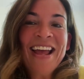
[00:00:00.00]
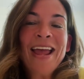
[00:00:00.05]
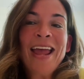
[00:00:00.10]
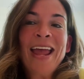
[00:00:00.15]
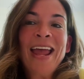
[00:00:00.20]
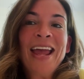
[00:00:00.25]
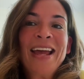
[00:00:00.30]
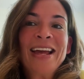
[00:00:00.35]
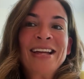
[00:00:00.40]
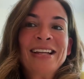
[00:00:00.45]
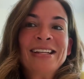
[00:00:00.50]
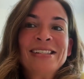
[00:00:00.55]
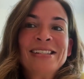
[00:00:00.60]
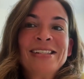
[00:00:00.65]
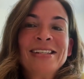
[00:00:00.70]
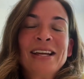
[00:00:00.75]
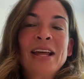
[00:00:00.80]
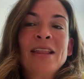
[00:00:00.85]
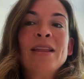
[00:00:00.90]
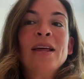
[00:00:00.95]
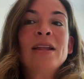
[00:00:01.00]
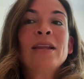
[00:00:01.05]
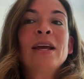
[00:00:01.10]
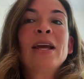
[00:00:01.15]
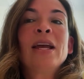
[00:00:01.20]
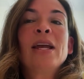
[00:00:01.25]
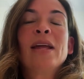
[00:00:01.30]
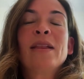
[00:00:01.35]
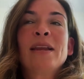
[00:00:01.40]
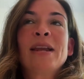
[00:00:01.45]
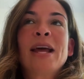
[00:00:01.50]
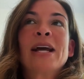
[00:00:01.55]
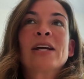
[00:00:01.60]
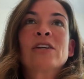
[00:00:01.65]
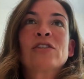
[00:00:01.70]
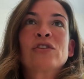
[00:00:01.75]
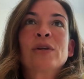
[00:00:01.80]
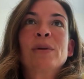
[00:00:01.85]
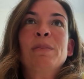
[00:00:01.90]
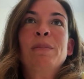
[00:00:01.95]
And then
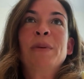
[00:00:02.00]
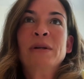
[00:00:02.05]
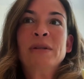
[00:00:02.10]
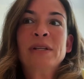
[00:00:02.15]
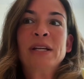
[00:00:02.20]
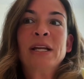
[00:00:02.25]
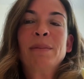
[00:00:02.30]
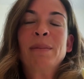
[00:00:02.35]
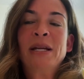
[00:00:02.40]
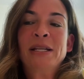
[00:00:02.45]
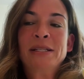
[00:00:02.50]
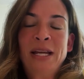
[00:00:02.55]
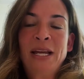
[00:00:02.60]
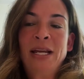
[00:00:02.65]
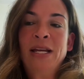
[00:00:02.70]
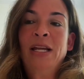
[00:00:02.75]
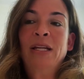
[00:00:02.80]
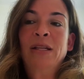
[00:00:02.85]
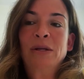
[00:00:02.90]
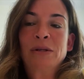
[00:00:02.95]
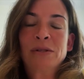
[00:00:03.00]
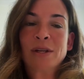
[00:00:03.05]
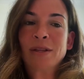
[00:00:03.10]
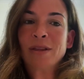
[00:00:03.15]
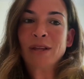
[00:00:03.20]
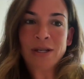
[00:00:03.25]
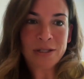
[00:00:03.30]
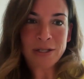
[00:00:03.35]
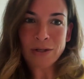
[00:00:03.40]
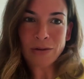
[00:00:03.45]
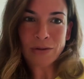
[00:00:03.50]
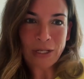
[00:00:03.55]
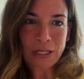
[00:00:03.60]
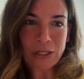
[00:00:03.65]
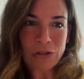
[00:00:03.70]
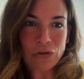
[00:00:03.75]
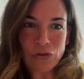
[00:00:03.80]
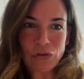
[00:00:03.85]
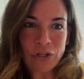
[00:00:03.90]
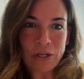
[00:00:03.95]
actually building and maintaining those authentic
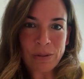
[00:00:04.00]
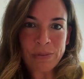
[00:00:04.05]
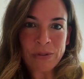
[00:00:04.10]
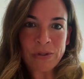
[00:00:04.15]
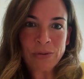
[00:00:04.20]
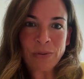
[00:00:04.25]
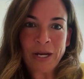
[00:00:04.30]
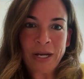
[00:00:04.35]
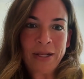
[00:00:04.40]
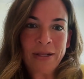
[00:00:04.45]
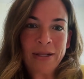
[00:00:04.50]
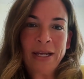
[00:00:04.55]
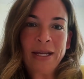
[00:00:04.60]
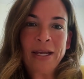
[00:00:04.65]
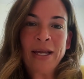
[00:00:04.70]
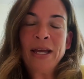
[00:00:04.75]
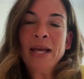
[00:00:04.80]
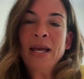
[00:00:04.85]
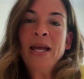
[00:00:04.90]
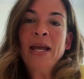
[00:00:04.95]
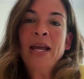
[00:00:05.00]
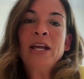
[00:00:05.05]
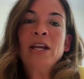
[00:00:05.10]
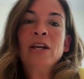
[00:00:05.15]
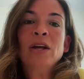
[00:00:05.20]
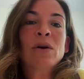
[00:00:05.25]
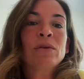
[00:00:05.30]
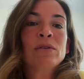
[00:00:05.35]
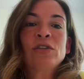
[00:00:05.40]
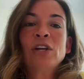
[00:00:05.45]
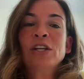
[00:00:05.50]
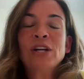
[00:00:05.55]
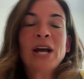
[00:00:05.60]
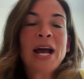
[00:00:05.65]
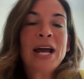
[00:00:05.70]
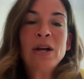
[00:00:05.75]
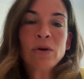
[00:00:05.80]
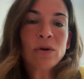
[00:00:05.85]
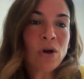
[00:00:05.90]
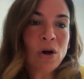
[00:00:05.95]
relationships, right? Like, JJ,
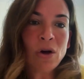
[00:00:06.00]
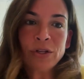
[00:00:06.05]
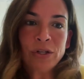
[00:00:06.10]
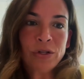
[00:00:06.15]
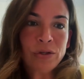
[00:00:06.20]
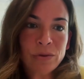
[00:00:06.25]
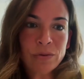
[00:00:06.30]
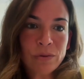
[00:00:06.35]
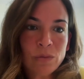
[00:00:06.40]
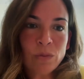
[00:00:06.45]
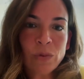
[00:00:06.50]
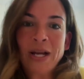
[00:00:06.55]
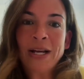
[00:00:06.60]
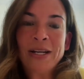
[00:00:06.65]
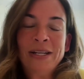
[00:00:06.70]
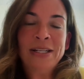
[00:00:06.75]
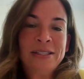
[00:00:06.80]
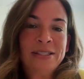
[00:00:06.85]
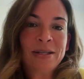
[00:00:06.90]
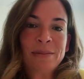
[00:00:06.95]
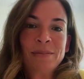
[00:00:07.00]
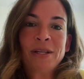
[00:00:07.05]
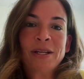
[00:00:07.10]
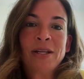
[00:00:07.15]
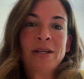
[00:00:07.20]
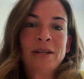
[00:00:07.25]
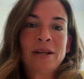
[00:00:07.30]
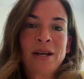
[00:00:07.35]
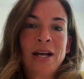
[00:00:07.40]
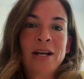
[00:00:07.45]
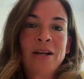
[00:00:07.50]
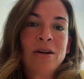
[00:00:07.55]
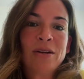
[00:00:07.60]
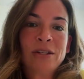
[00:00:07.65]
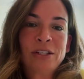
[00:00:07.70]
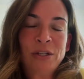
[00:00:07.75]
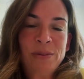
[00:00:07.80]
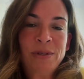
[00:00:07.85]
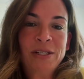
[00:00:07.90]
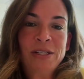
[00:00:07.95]
I don't call you when I need something. I
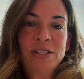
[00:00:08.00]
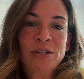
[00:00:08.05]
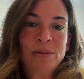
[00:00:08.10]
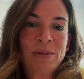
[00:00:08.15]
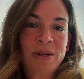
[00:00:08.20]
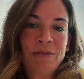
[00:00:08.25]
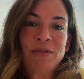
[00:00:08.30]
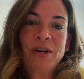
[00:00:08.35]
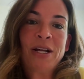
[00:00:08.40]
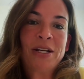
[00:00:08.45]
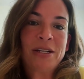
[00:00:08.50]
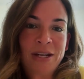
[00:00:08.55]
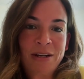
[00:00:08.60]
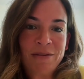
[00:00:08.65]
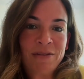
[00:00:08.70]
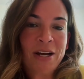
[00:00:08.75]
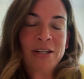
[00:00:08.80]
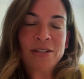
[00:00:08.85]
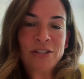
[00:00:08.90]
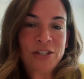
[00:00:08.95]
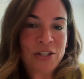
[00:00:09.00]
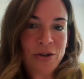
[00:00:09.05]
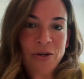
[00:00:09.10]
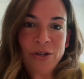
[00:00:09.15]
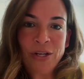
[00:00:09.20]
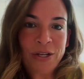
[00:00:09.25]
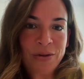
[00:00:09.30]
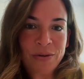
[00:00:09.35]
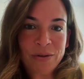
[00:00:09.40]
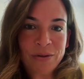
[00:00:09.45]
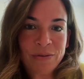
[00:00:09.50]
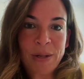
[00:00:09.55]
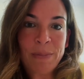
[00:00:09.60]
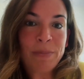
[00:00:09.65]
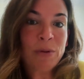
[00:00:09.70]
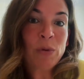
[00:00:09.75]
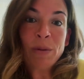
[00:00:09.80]
call you because you're my friend and I've gotten to know you, right?